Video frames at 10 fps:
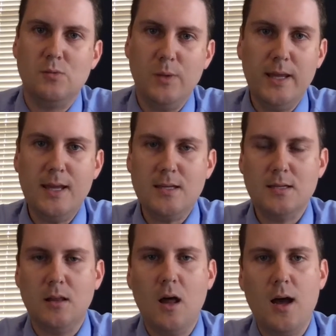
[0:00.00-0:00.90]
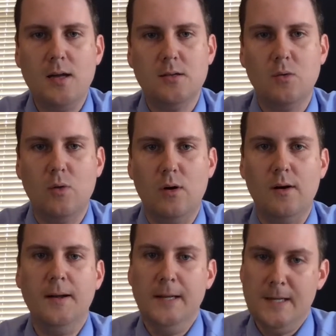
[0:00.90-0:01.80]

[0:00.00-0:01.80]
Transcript: we get a lot, or